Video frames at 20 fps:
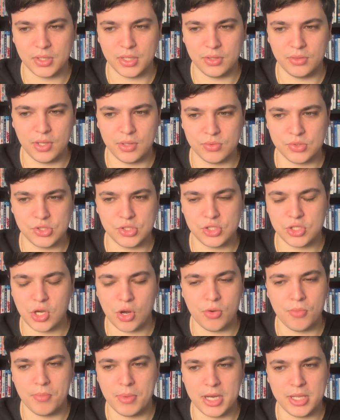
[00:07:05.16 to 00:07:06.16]
there was
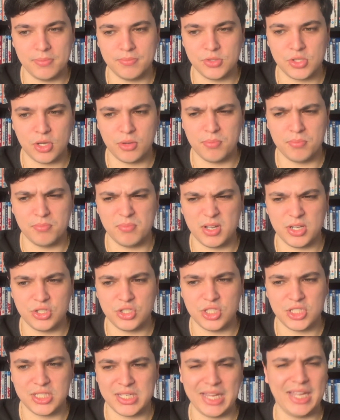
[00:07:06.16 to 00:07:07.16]
so
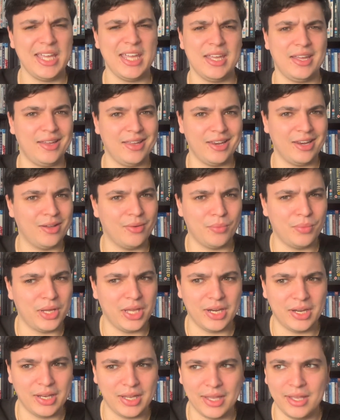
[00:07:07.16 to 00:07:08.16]
much singing in it,
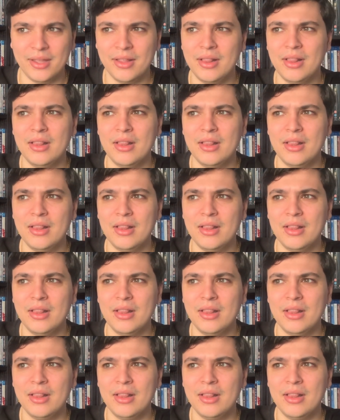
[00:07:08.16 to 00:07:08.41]
weirdly.